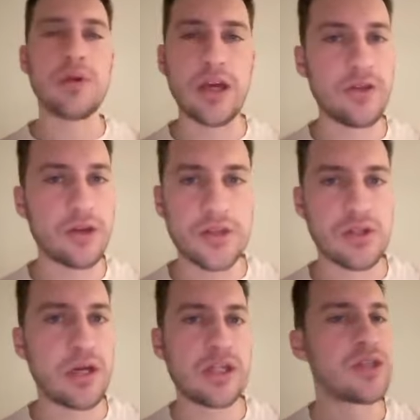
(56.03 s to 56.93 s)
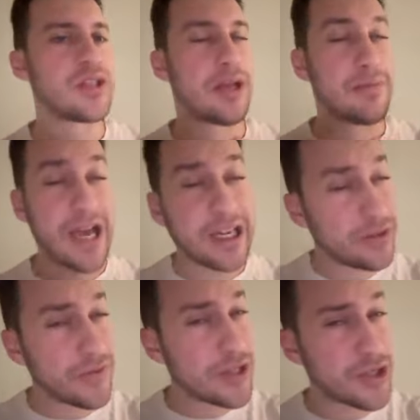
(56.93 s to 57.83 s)
many other good strategies that I'm not
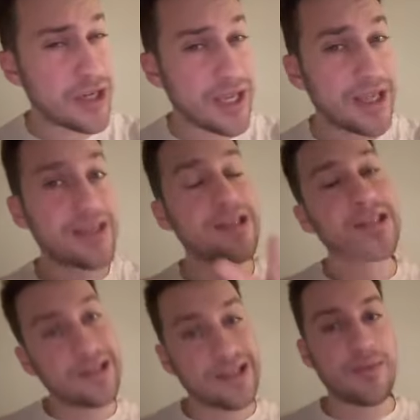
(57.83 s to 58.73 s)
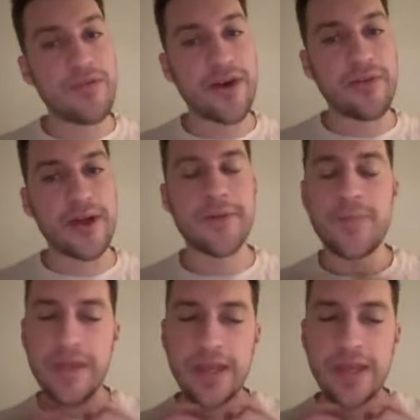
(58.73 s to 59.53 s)
going to feature today can be found there,